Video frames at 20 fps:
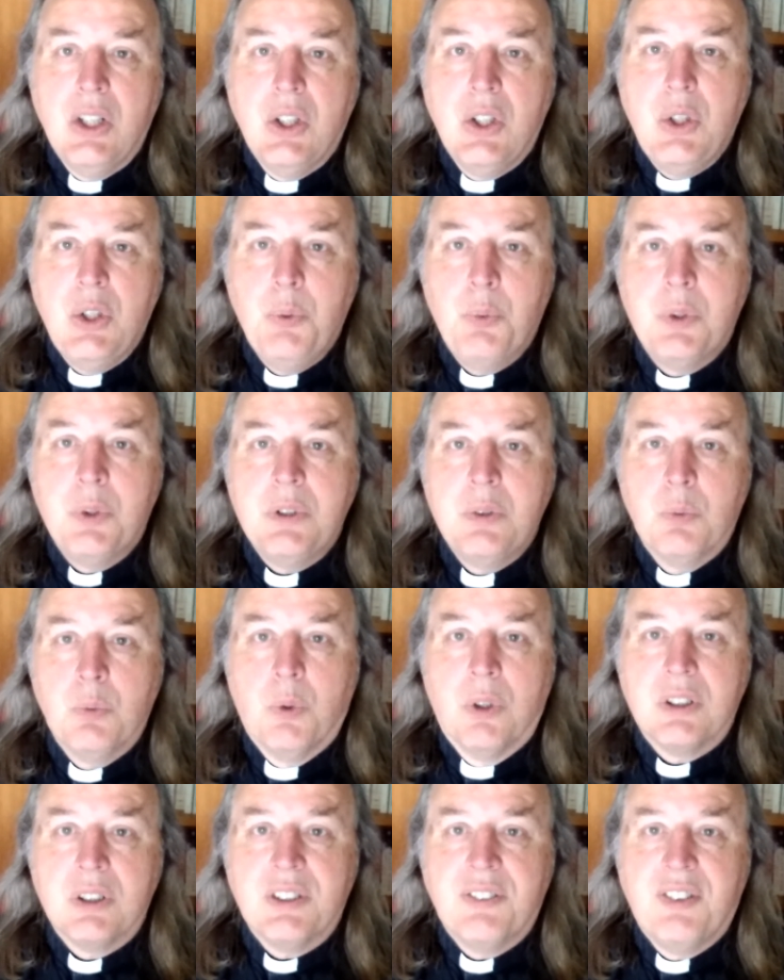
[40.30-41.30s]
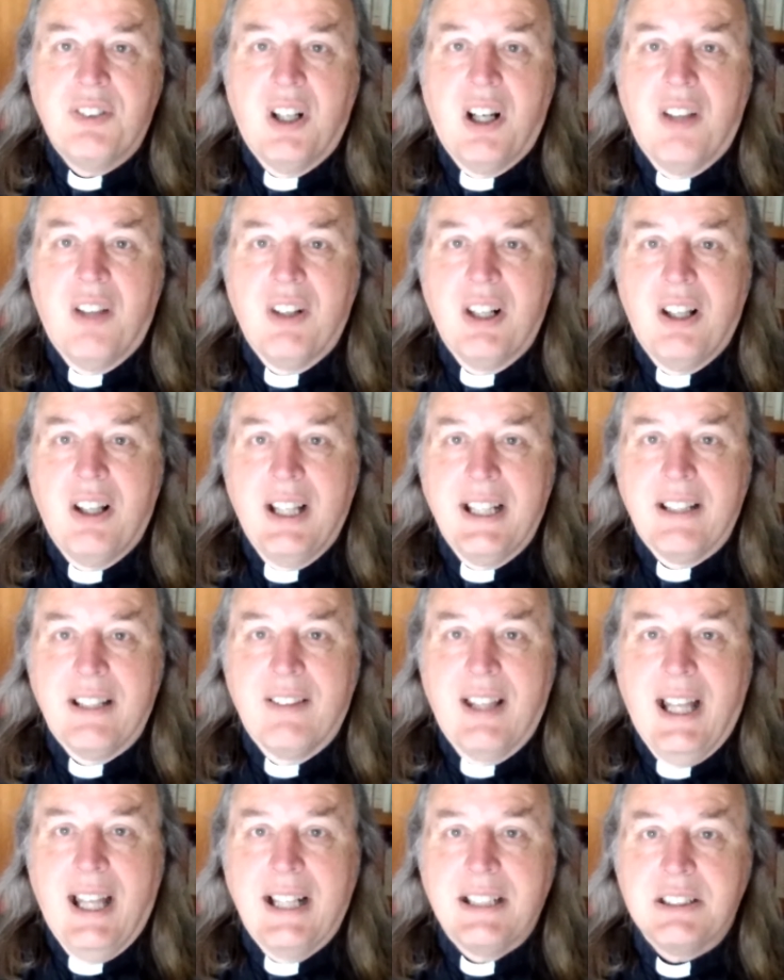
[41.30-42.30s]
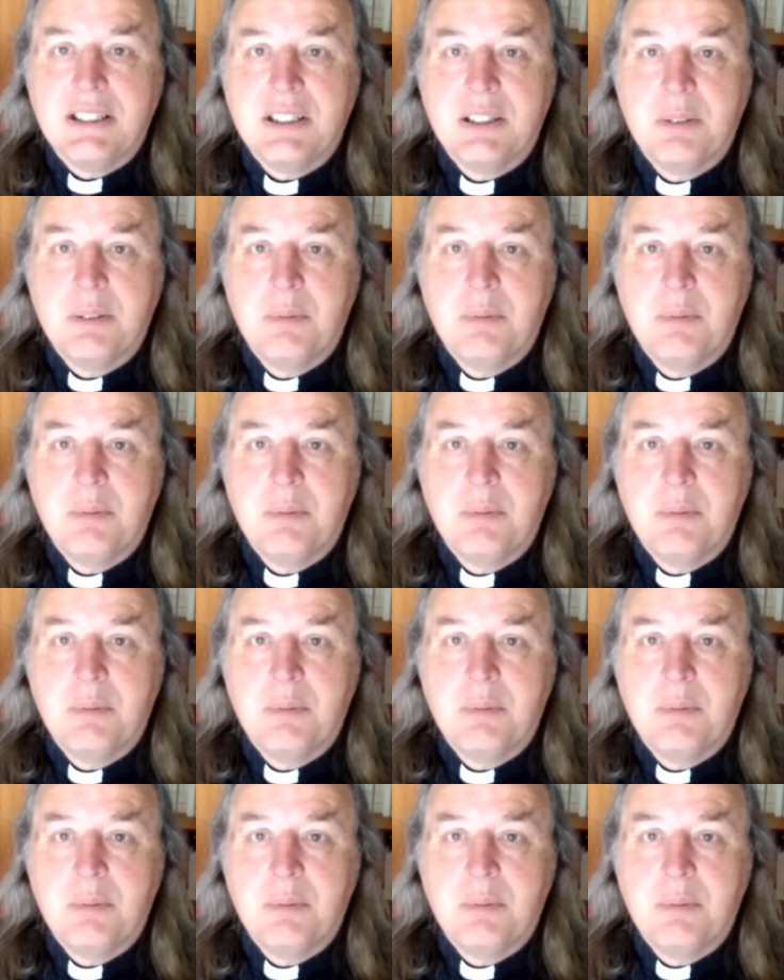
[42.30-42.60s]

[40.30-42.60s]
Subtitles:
who wouldn't want a father like that?